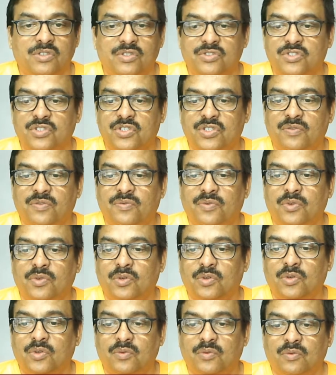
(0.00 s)

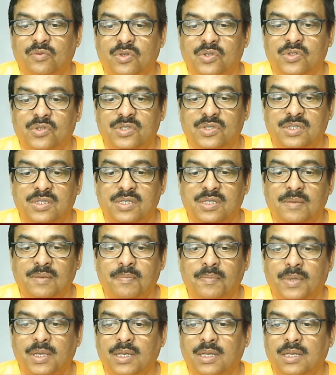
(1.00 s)
g4 was
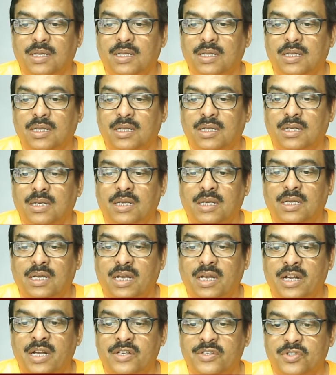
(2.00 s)
simple
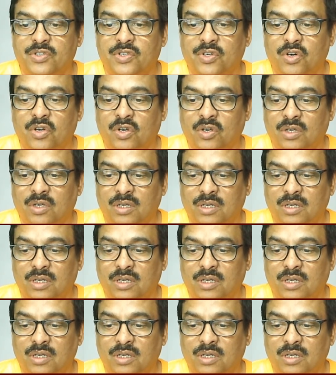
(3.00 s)
and strong.